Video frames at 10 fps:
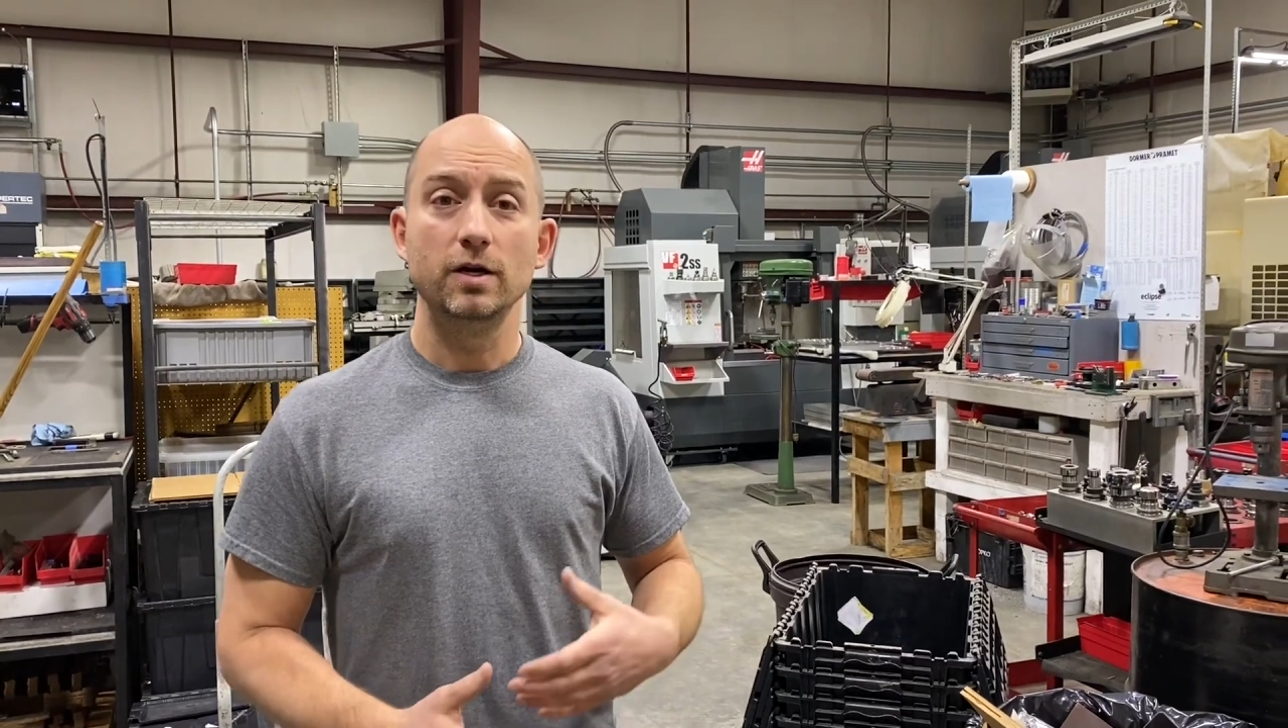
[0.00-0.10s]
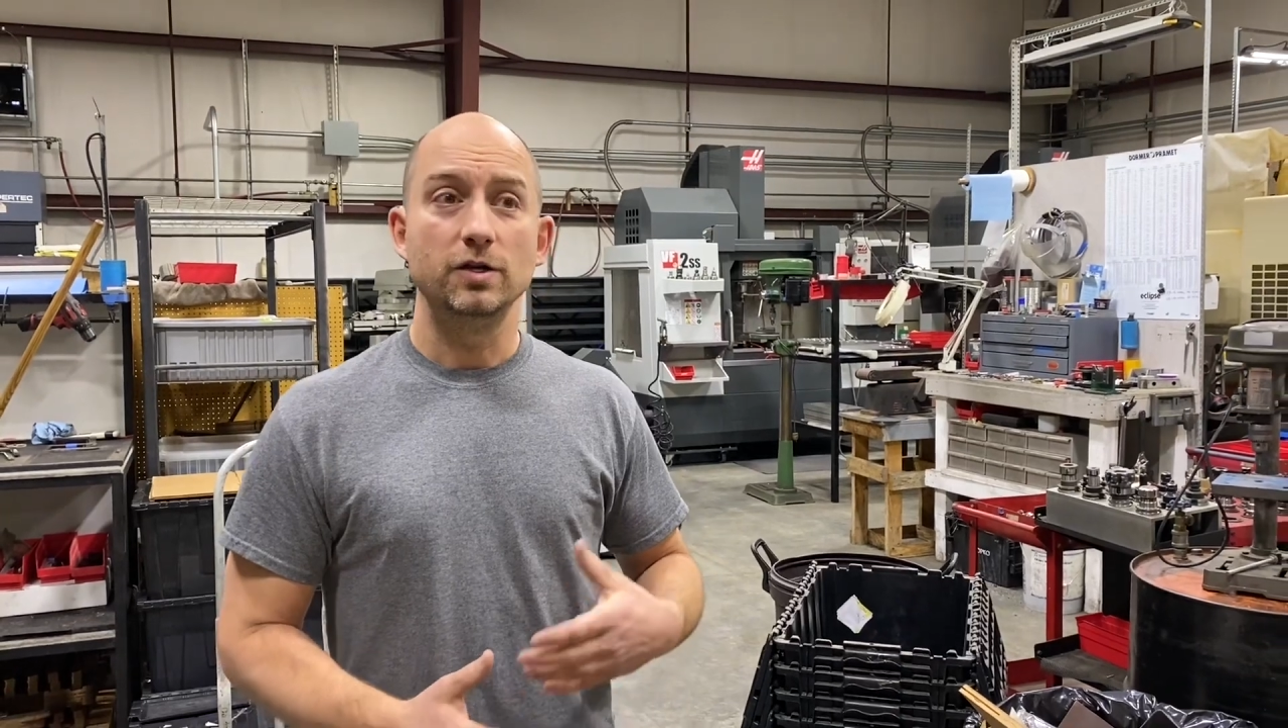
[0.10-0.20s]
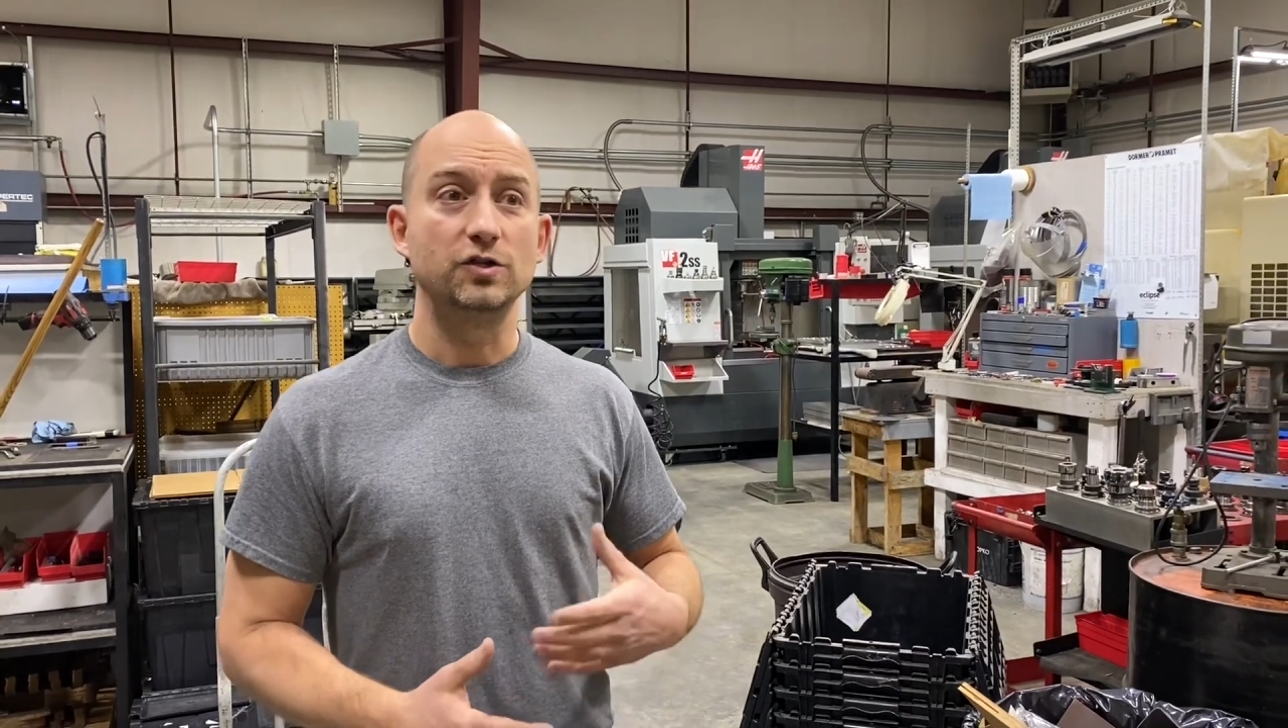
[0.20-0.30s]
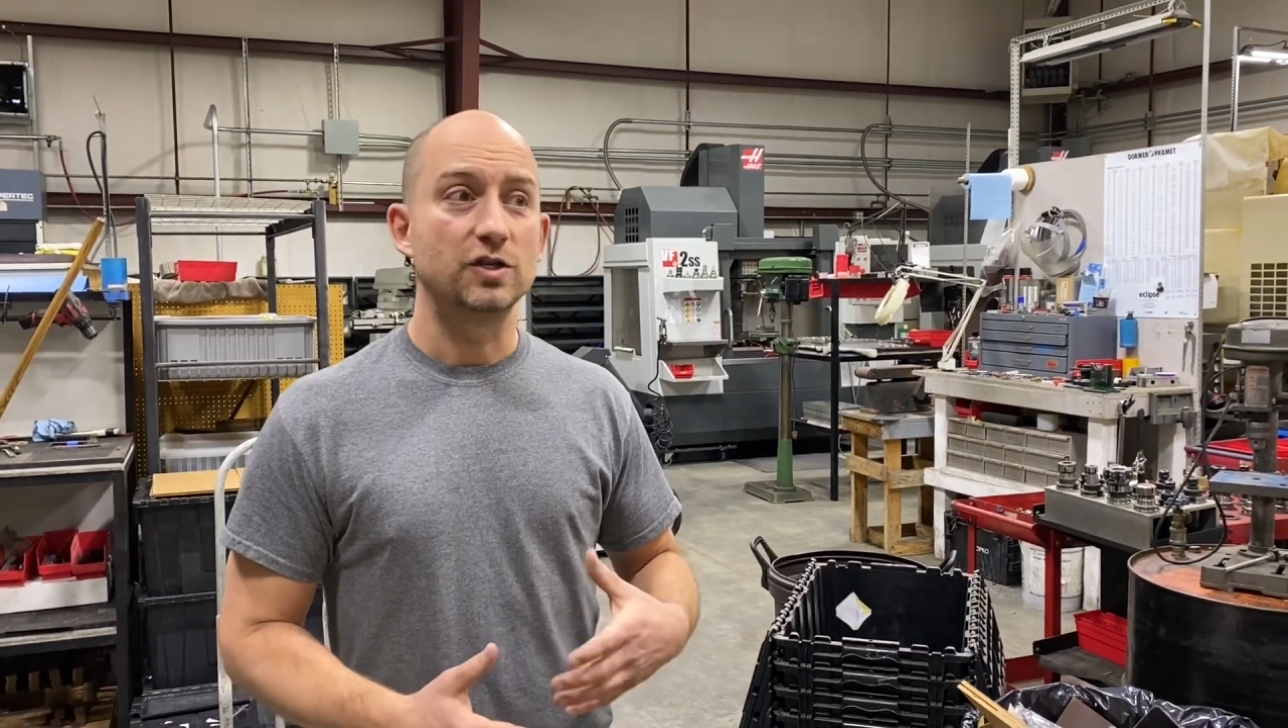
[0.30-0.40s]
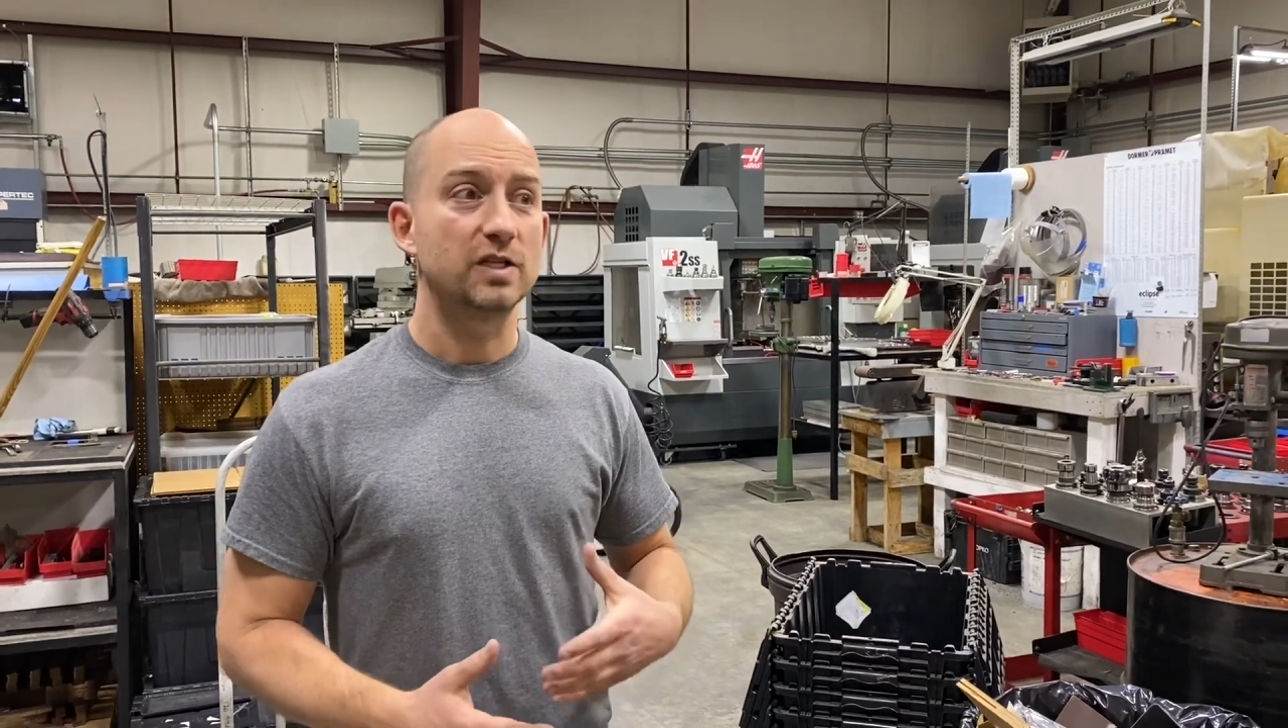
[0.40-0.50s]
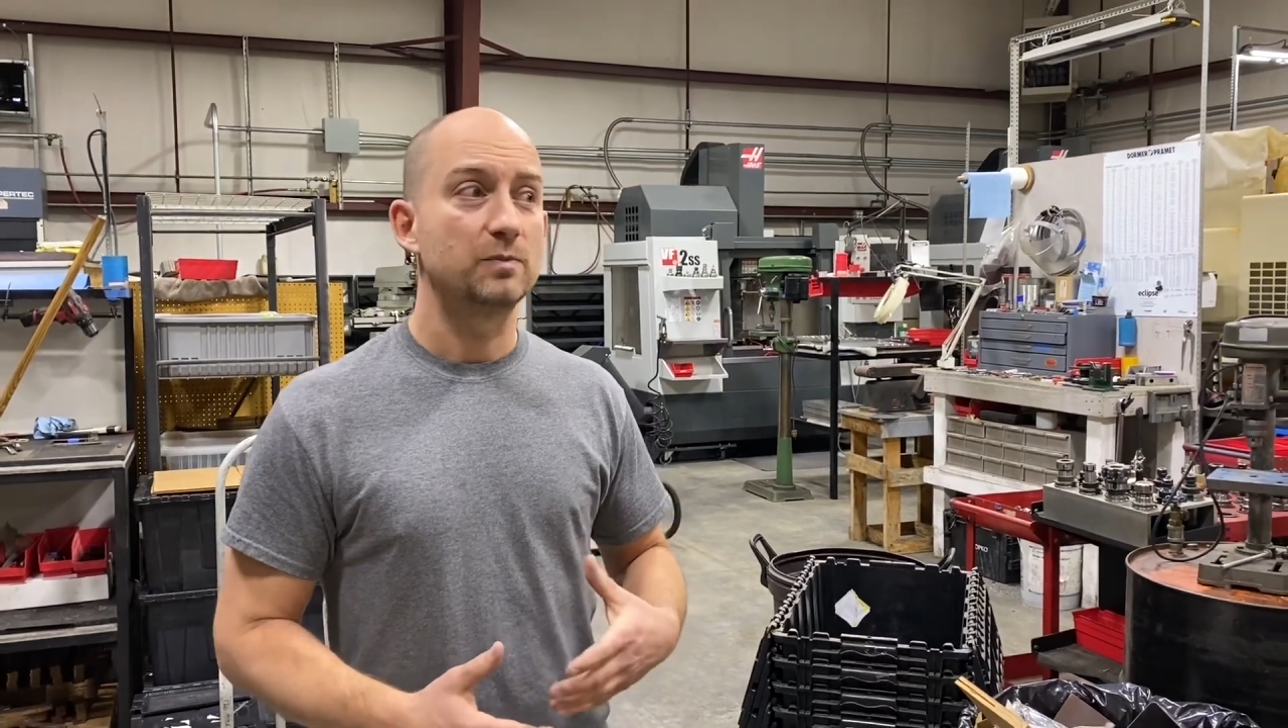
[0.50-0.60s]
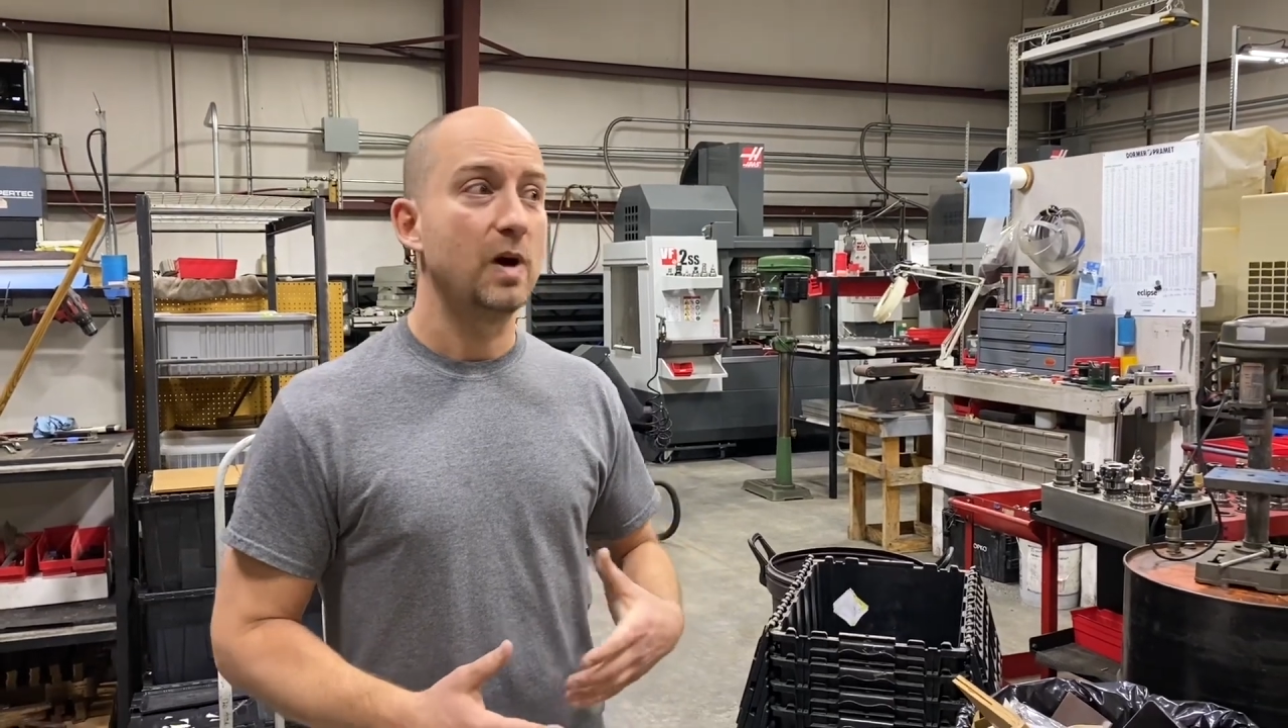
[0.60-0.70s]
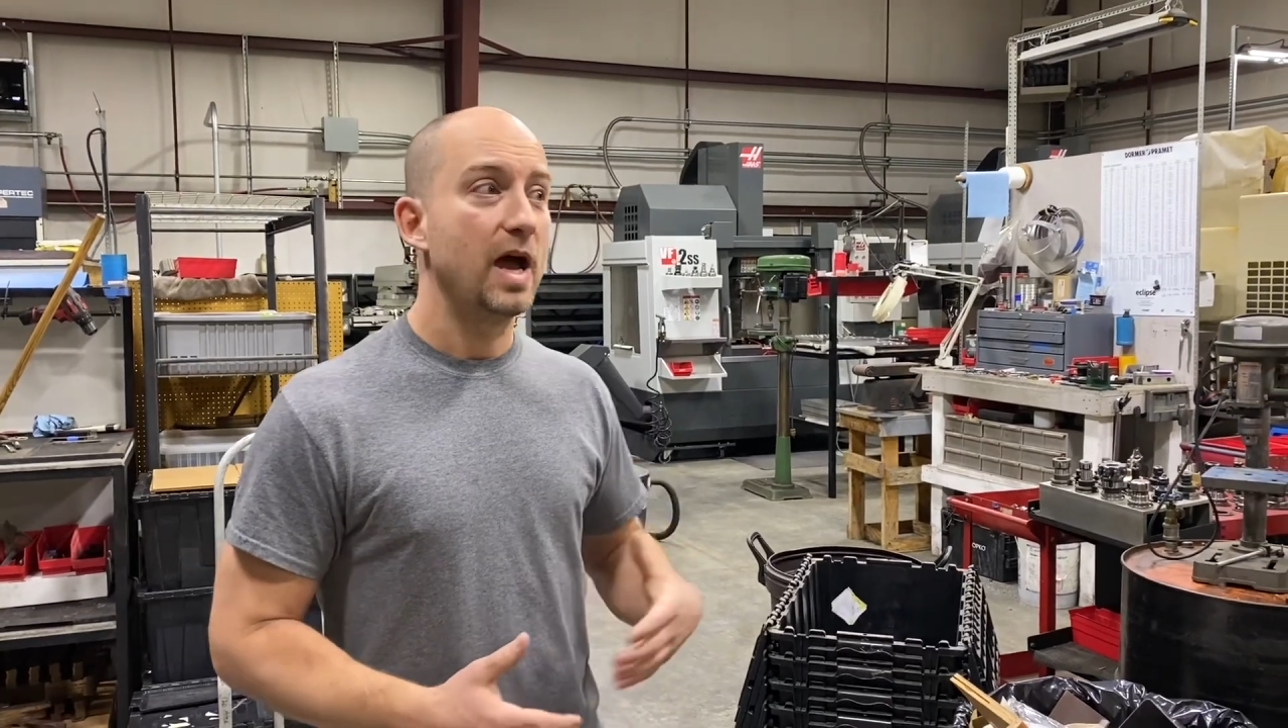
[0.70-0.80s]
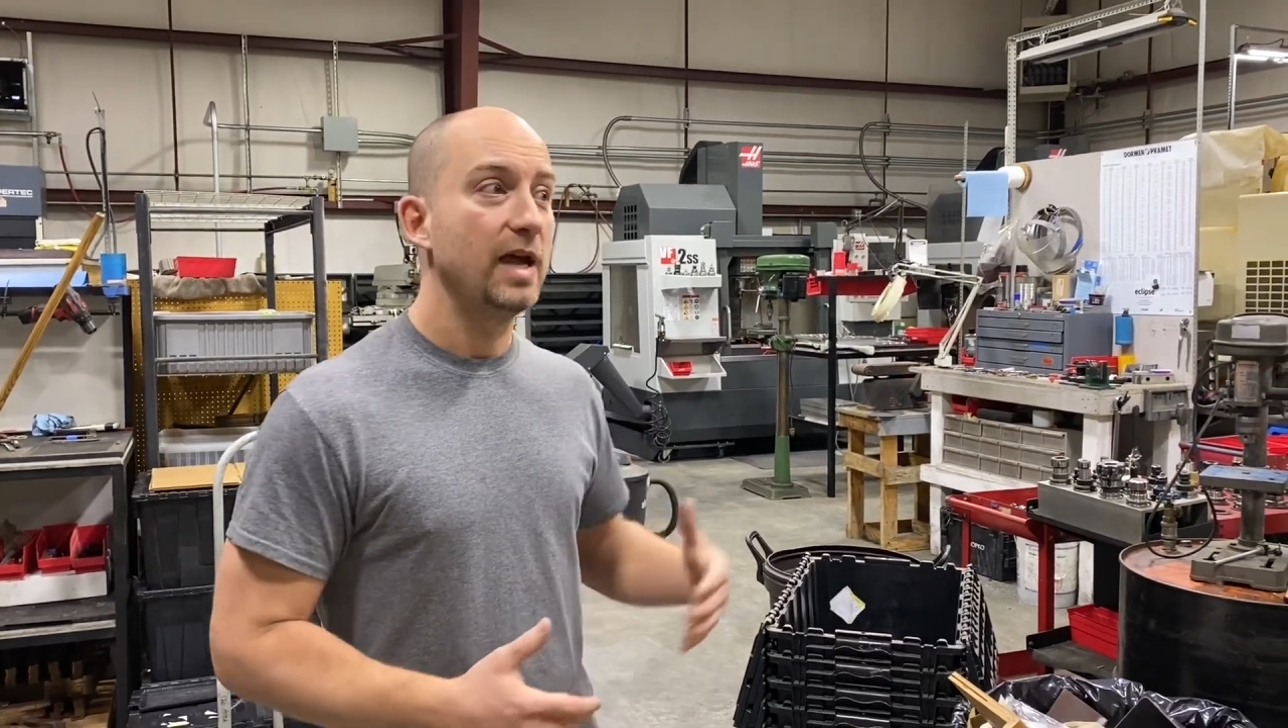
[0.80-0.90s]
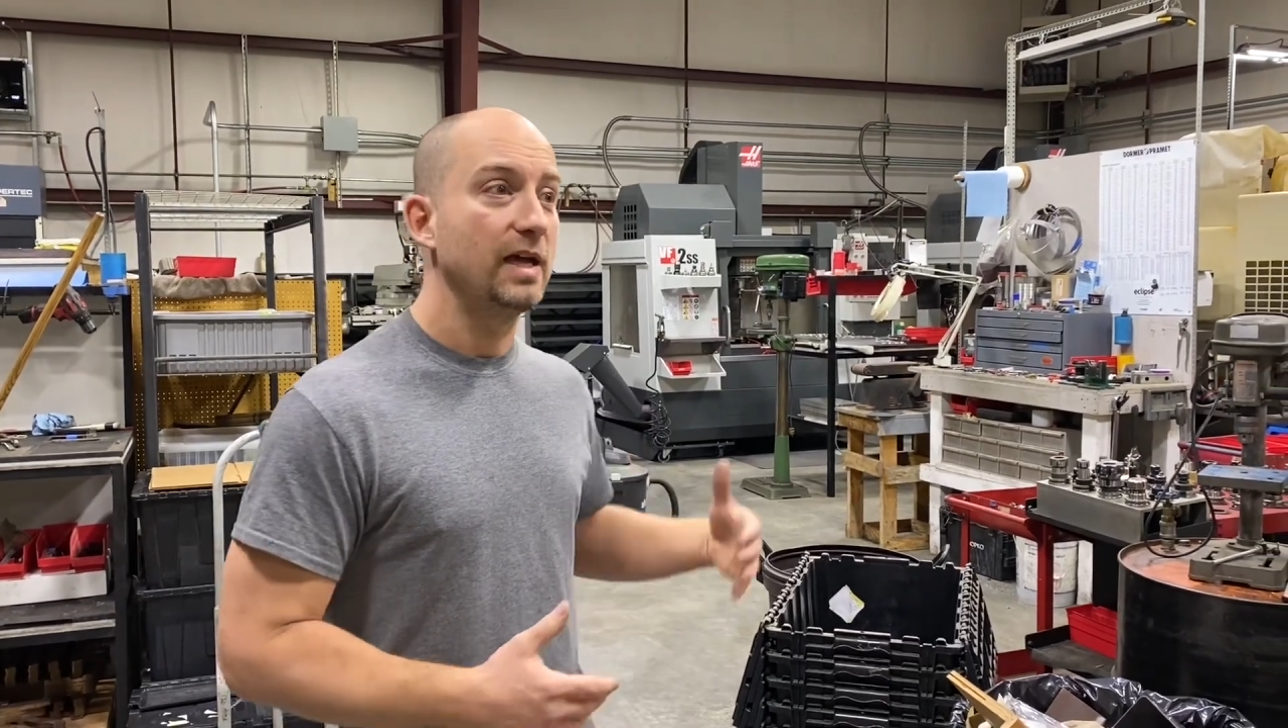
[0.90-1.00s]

just by